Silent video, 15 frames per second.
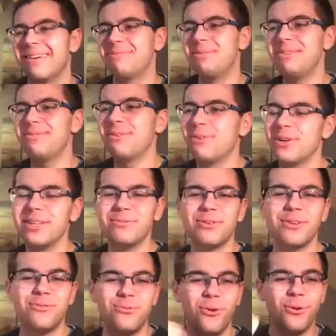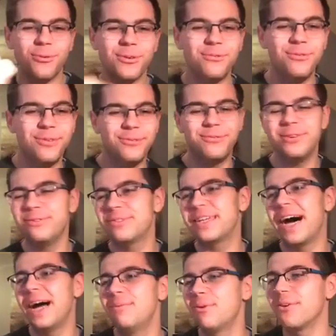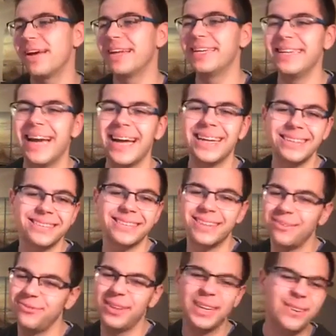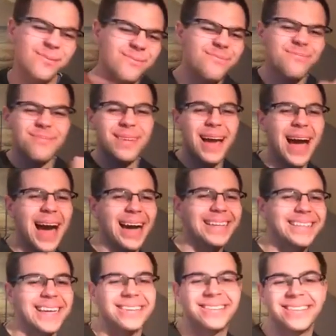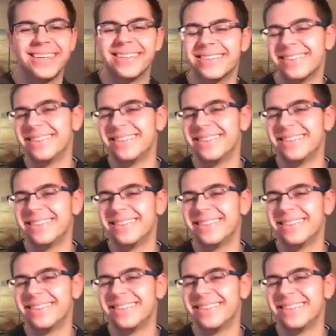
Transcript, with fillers: People have heard it for the fourth or fifth time already and I still think, that's it!